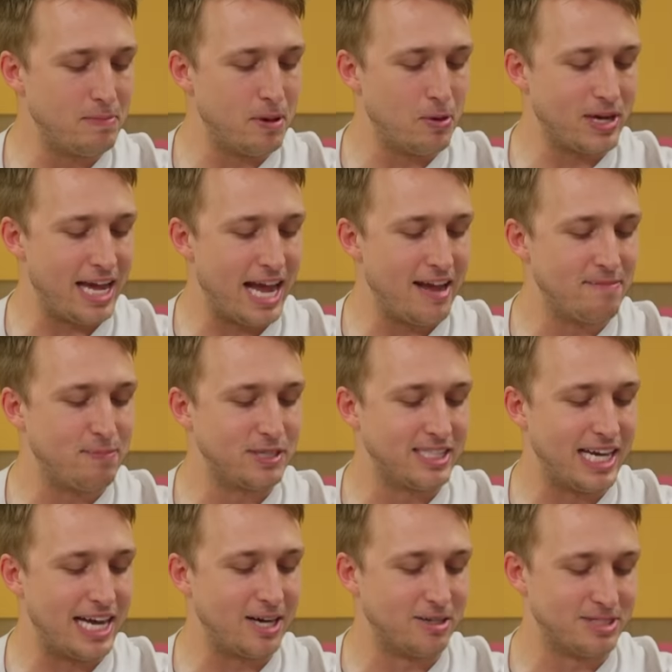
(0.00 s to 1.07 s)
a bouquet of
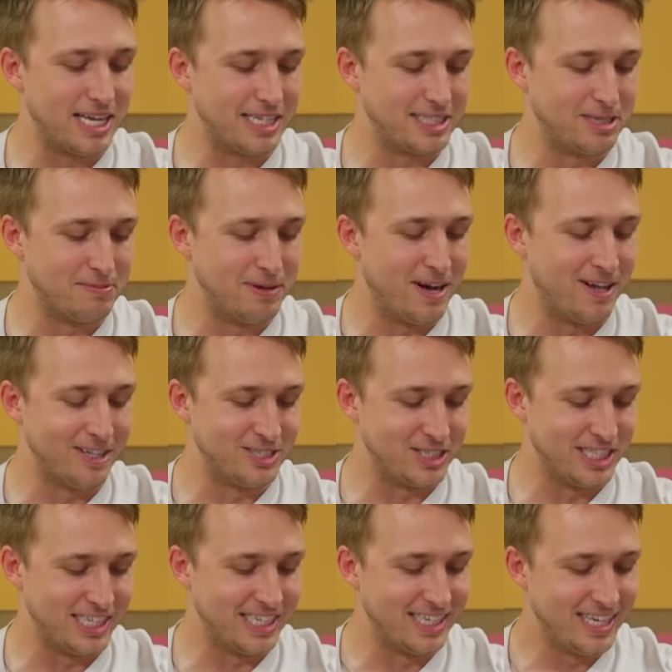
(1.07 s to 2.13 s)
potatoes as an
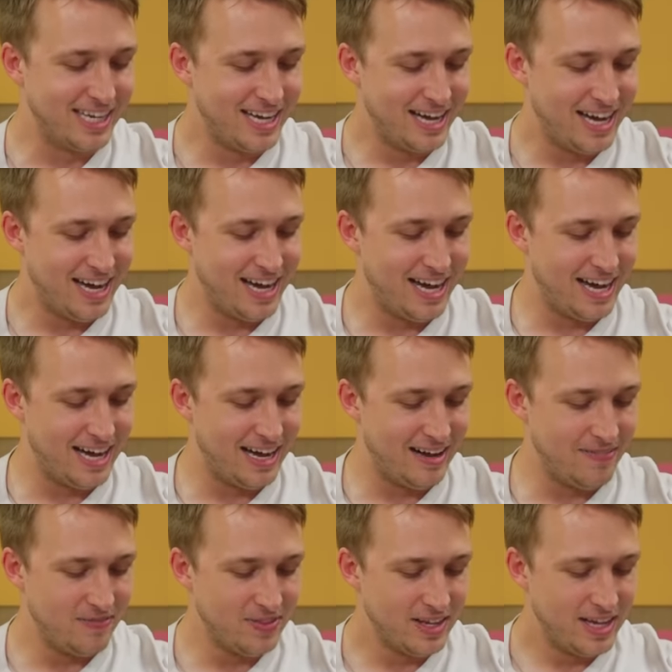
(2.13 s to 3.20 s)
apology. Now,